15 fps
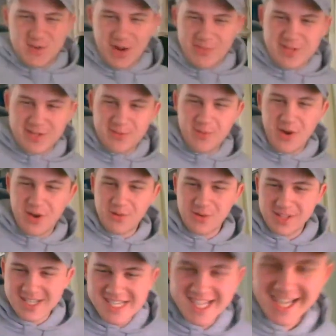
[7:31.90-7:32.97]
drop some
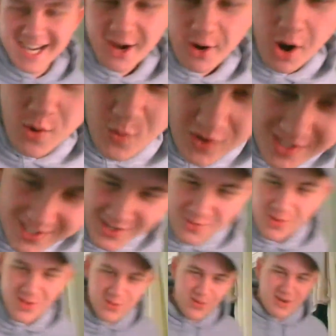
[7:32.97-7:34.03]
unreleased thing I worked on
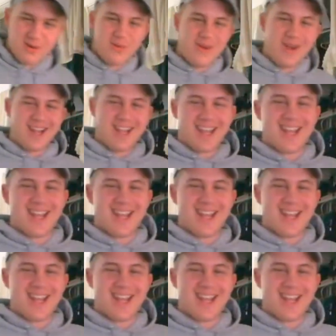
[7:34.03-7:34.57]
with a while back.